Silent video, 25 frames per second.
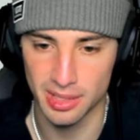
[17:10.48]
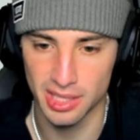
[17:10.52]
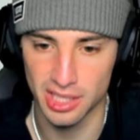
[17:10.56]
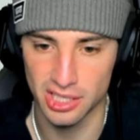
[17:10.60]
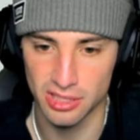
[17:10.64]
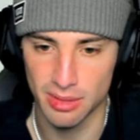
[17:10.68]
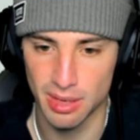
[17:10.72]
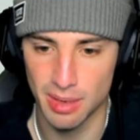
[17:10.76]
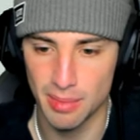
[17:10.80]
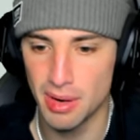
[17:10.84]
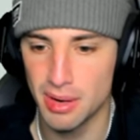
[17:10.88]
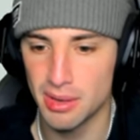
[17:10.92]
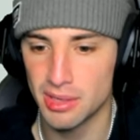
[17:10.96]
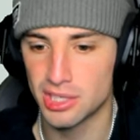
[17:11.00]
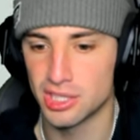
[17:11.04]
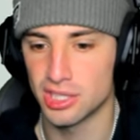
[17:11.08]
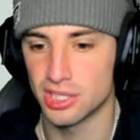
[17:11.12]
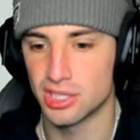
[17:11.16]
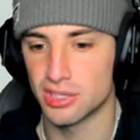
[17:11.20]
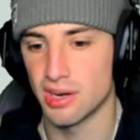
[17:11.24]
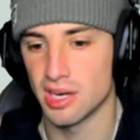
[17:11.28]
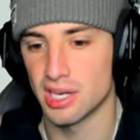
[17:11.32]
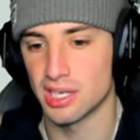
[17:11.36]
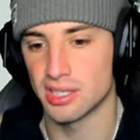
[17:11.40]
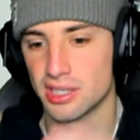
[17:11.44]
Tantrum. I probably should
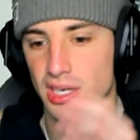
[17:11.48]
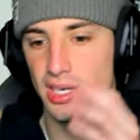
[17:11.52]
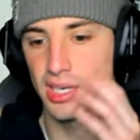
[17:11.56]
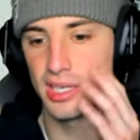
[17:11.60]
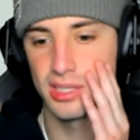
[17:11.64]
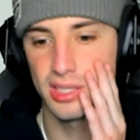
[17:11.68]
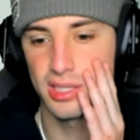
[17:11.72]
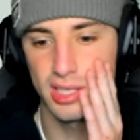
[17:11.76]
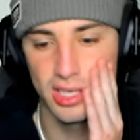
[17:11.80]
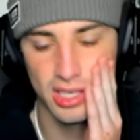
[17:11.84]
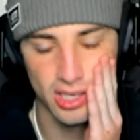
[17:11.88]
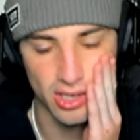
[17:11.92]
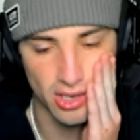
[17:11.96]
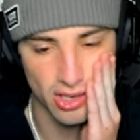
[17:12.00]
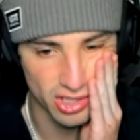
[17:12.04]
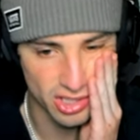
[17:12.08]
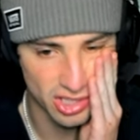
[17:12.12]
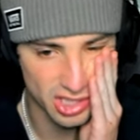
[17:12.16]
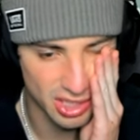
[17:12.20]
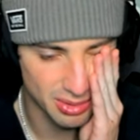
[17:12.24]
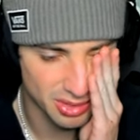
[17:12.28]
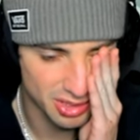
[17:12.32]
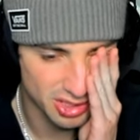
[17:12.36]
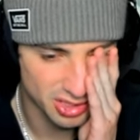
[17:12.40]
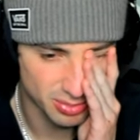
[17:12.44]
Terastallize
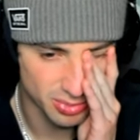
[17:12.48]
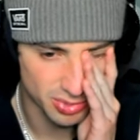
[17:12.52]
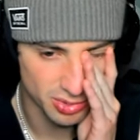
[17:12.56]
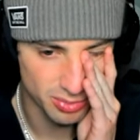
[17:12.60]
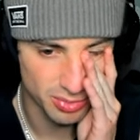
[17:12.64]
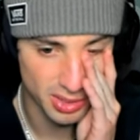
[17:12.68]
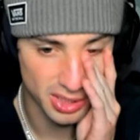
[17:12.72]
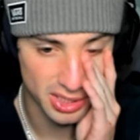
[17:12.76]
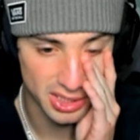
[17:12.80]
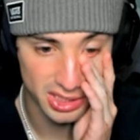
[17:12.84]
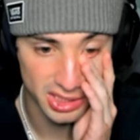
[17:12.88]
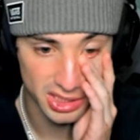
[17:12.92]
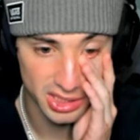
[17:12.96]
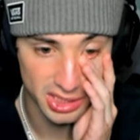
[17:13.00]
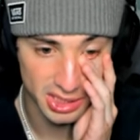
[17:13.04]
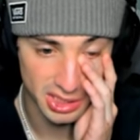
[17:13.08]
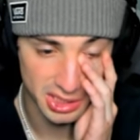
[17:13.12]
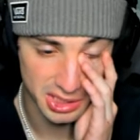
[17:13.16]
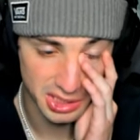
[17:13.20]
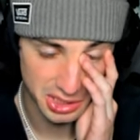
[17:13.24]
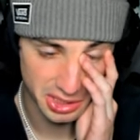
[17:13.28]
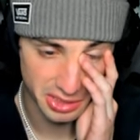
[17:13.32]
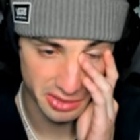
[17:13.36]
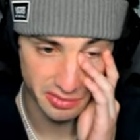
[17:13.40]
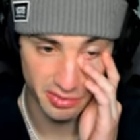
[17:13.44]
Garchomp because Moonblast could
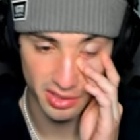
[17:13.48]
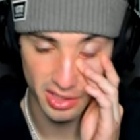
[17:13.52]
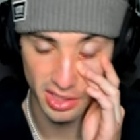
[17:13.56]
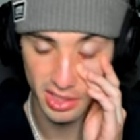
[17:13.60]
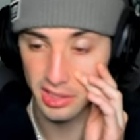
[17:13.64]
easily fly